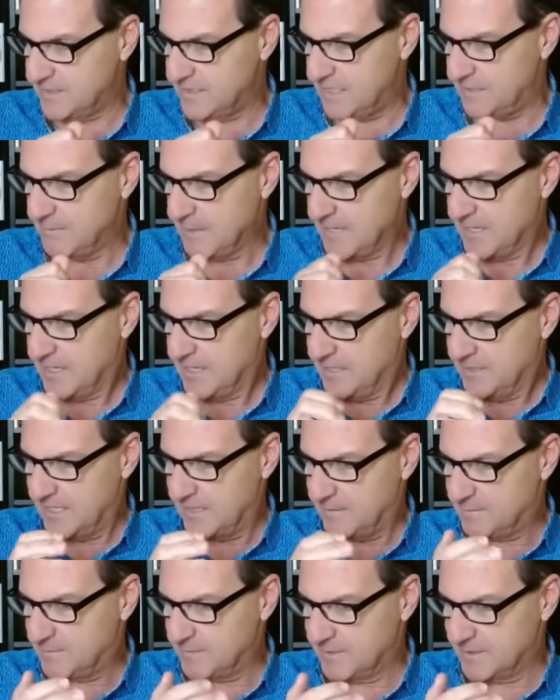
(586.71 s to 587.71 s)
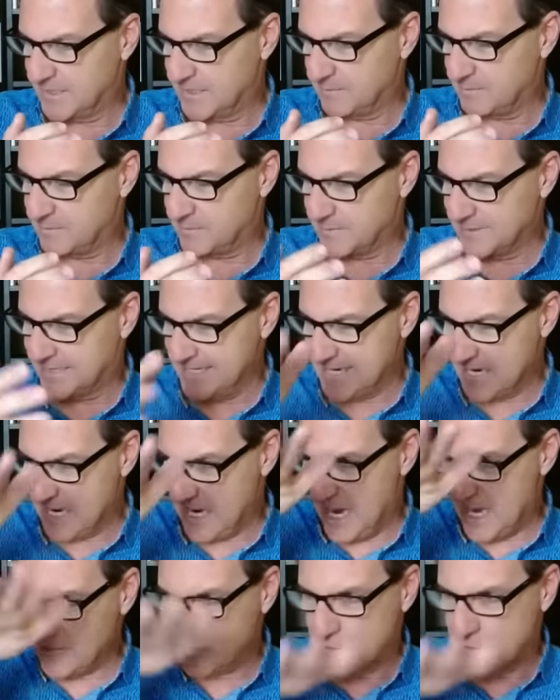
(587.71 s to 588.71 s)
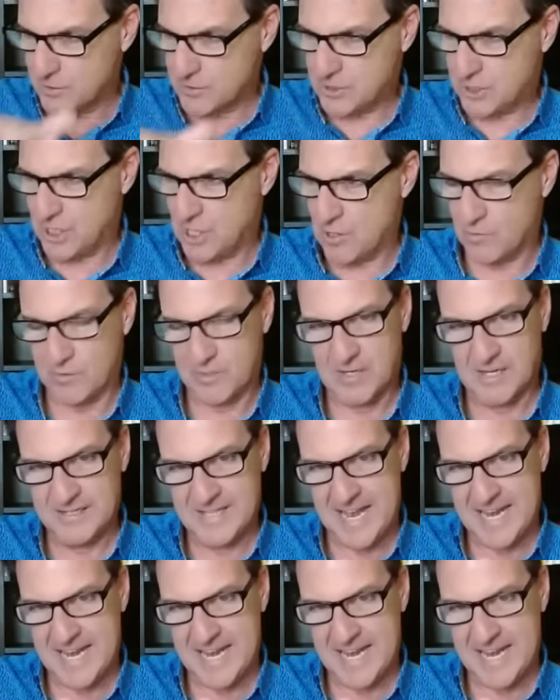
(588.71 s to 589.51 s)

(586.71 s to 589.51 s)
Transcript: the, the, the, the undertone